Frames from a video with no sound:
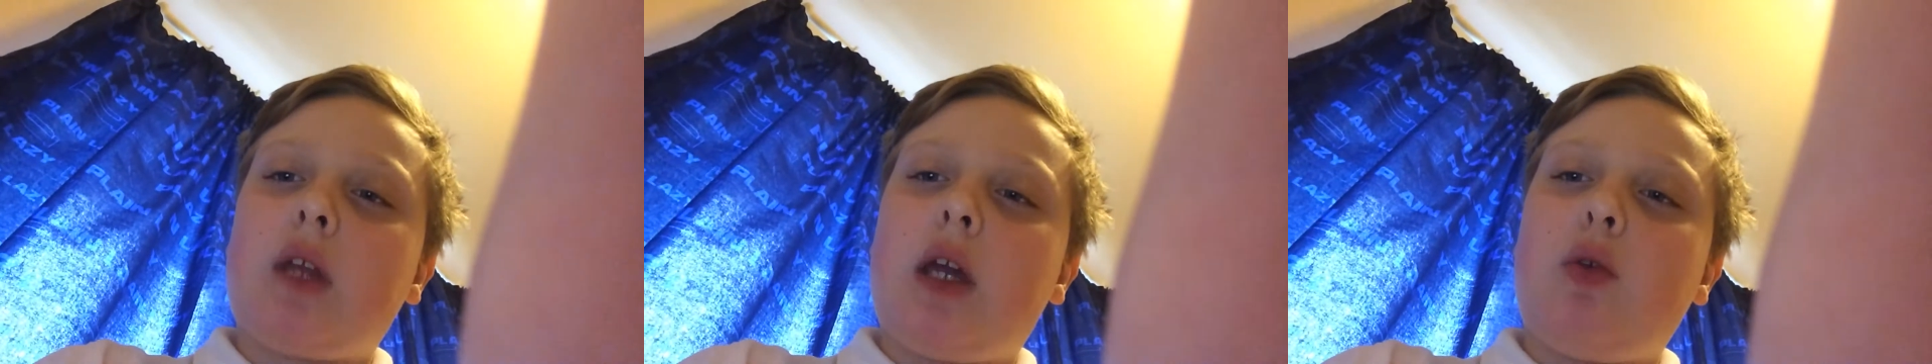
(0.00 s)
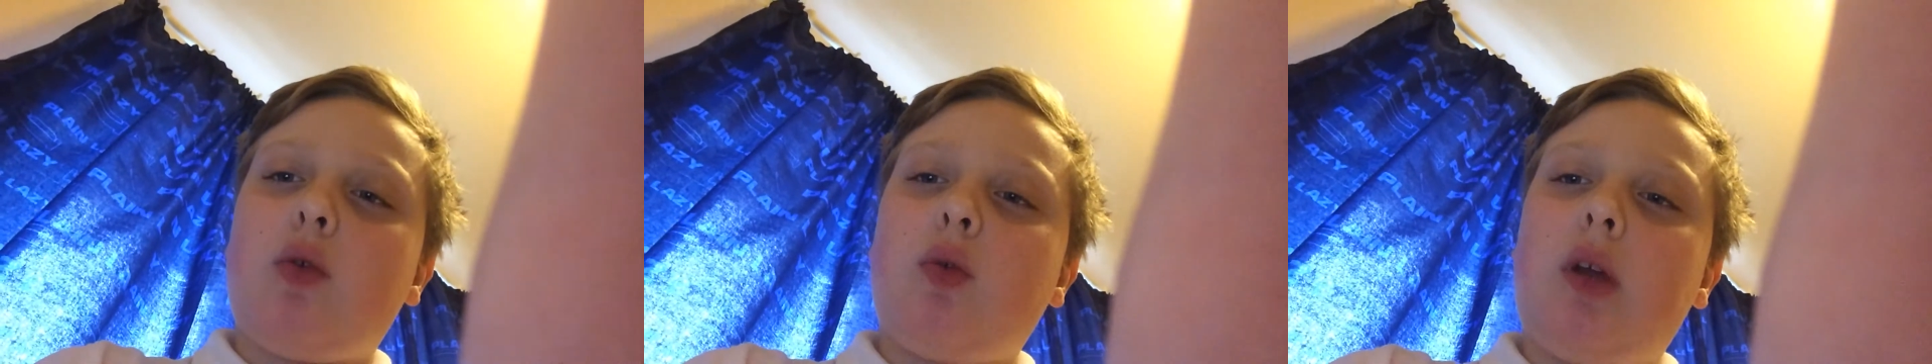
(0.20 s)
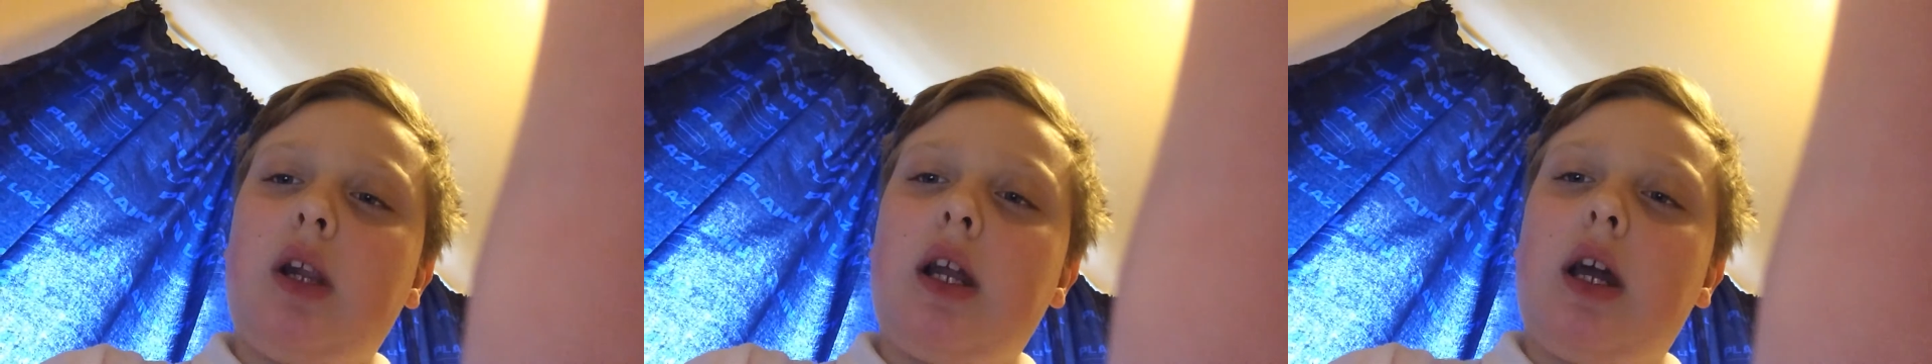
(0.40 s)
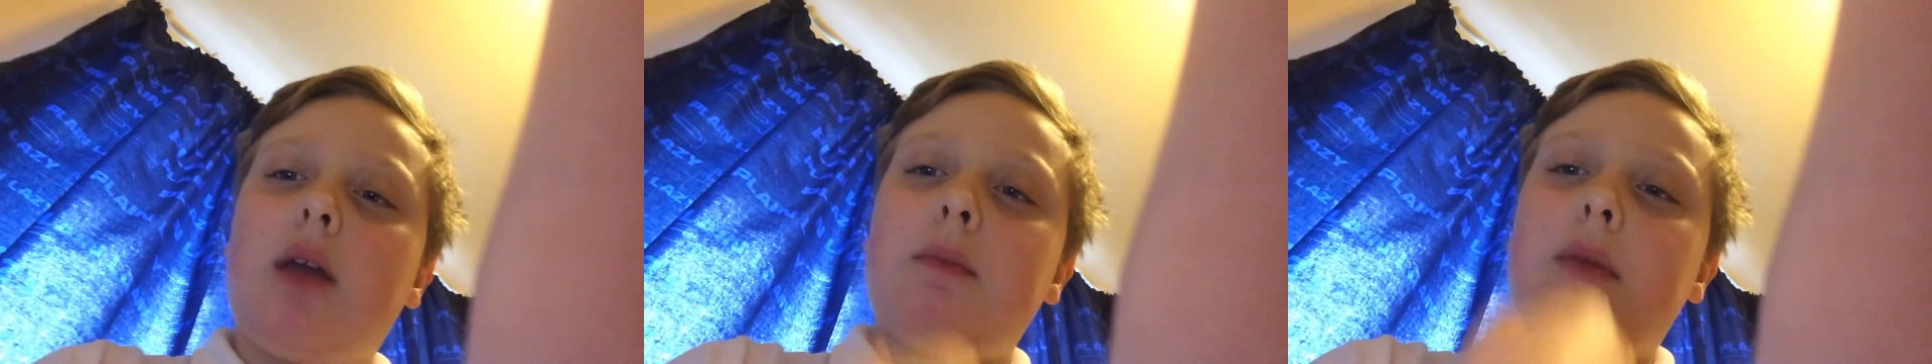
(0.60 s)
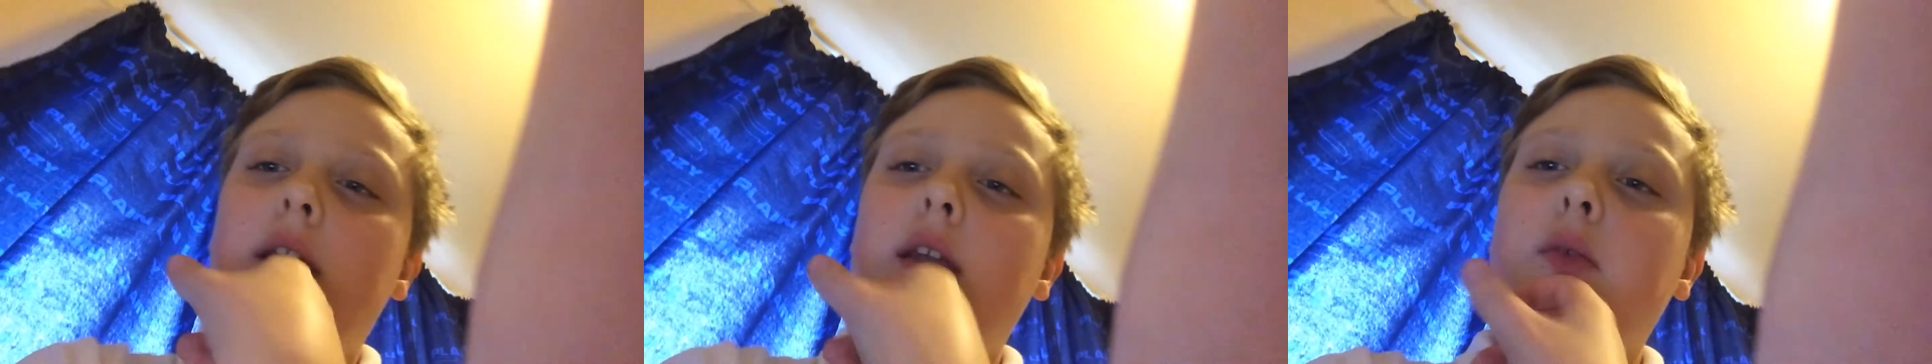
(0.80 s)
it was when I
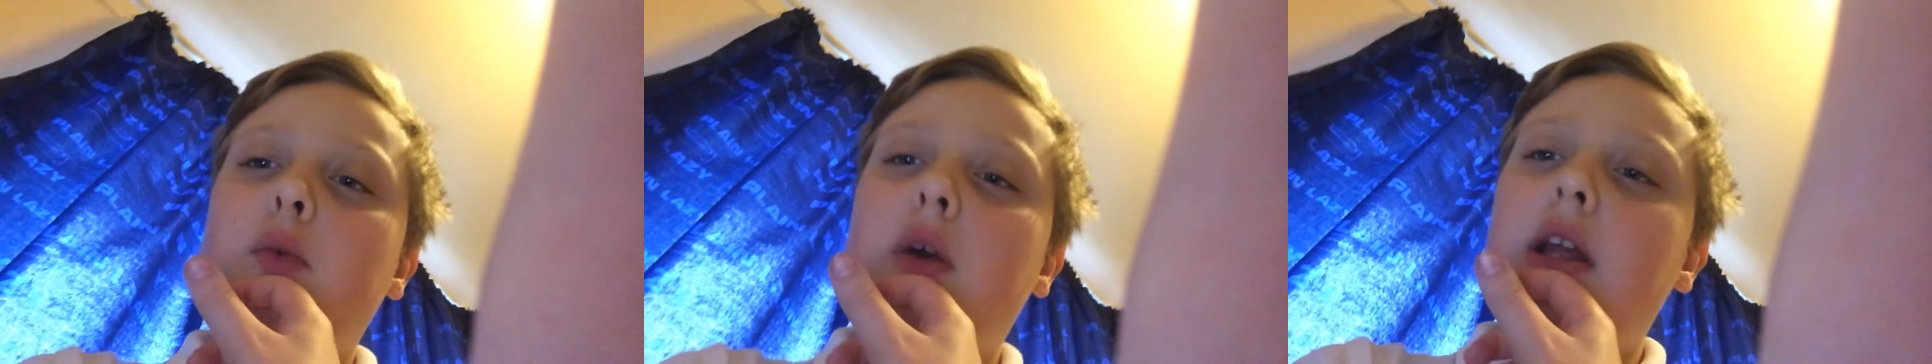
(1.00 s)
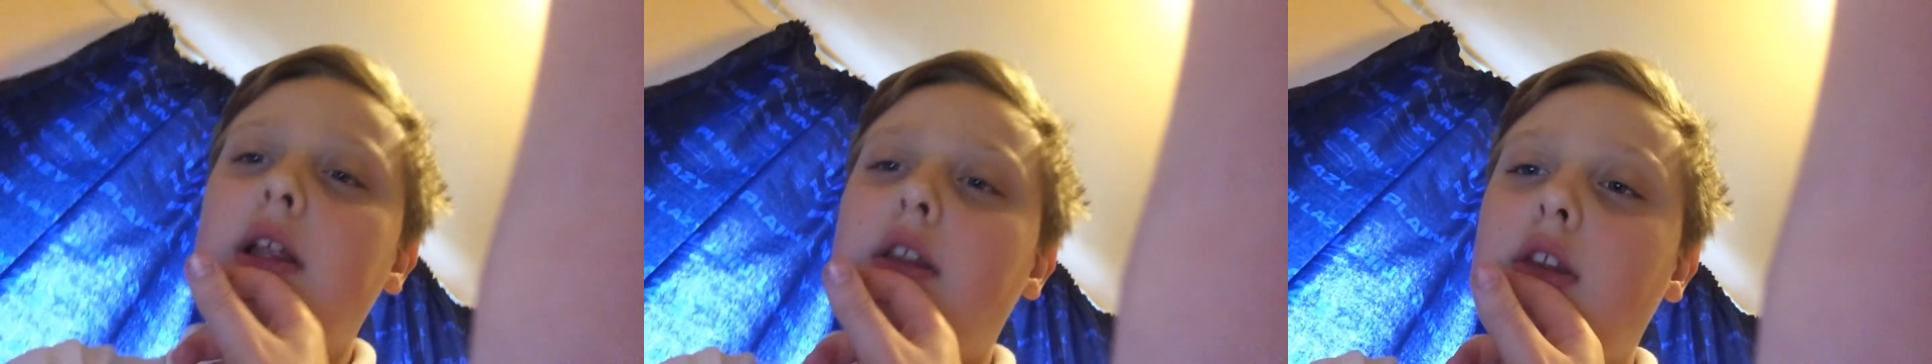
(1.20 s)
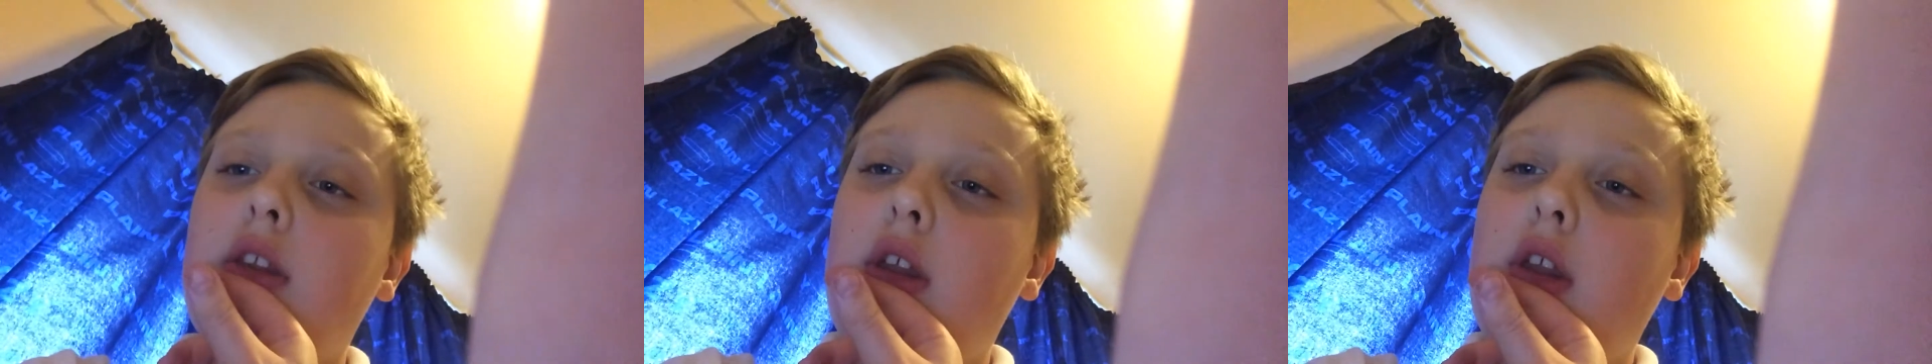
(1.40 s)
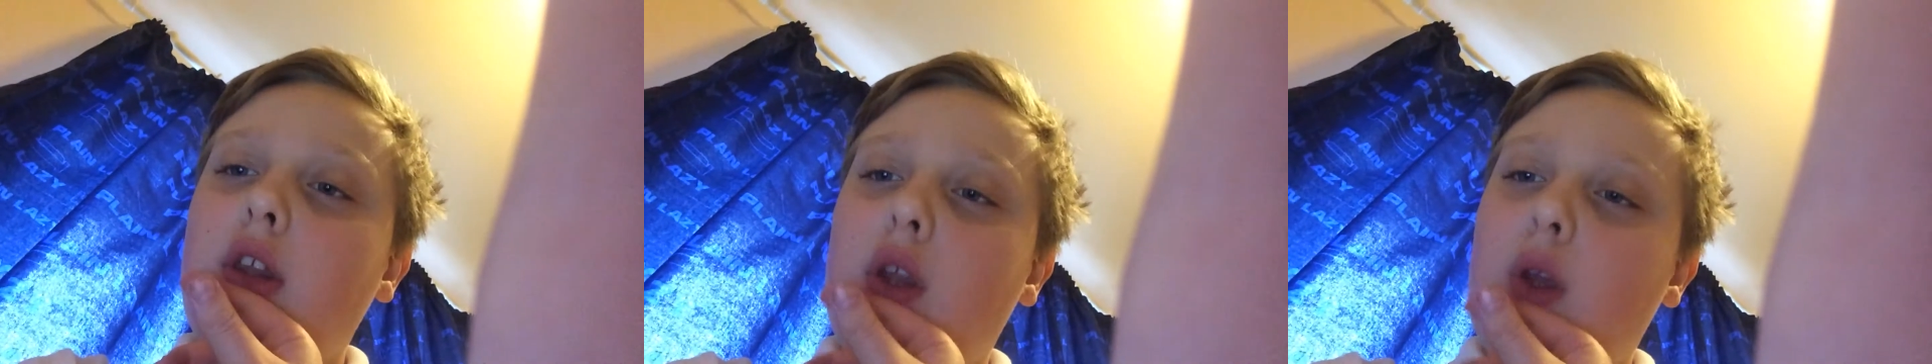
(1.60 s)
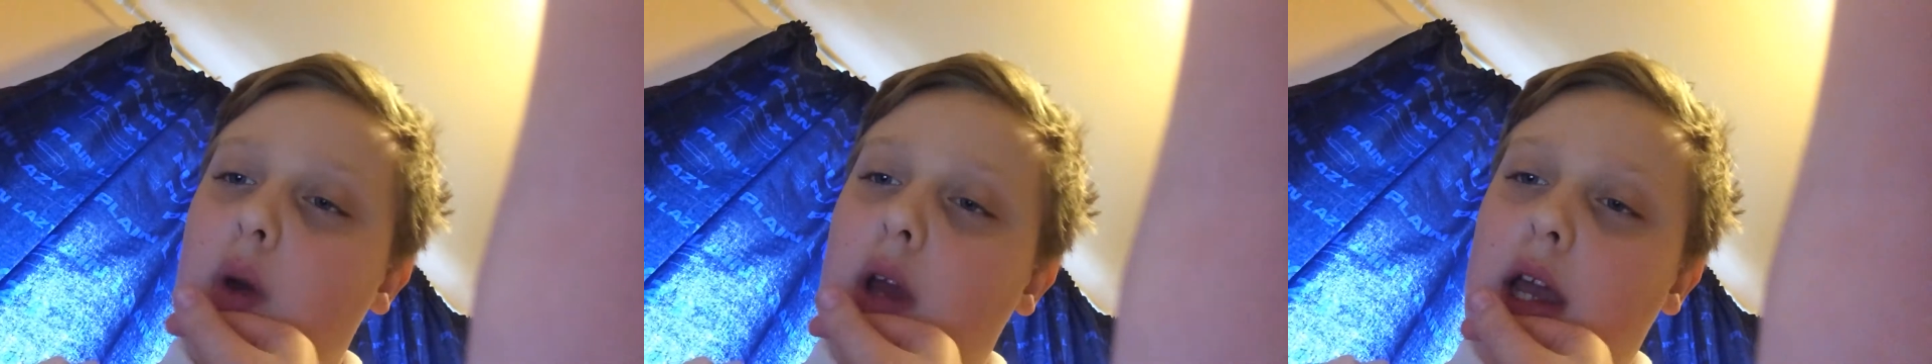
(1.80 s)
met, went
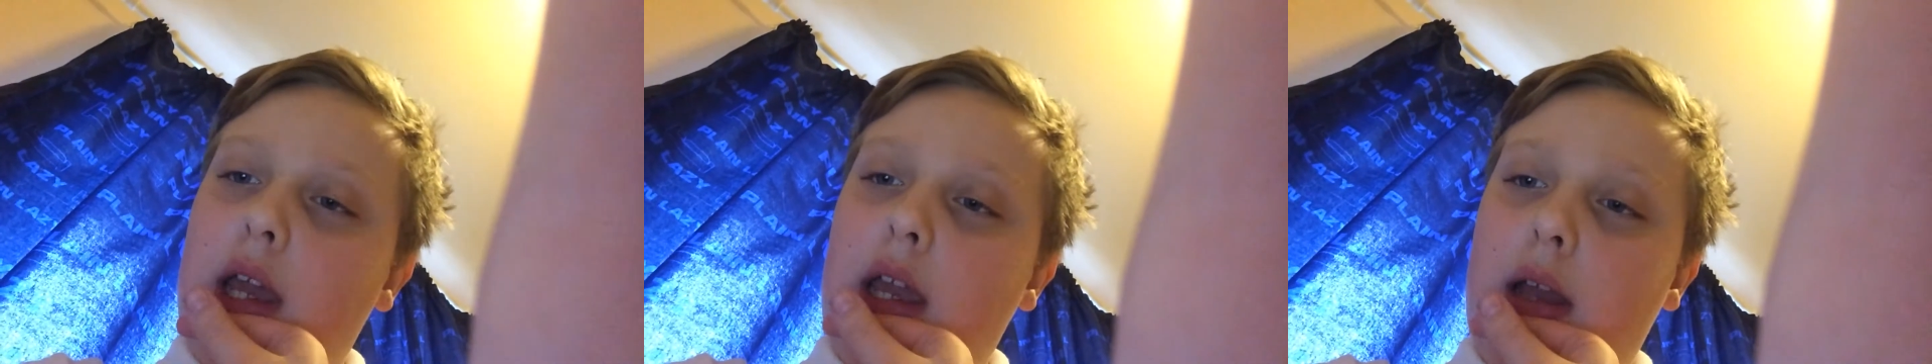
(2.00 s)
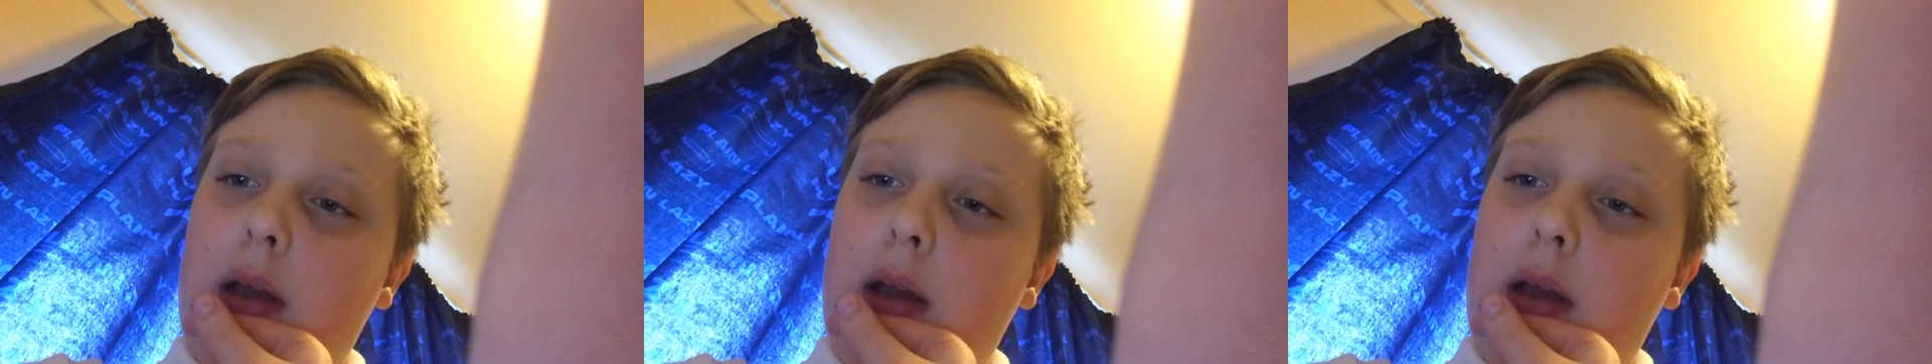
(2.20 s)
to a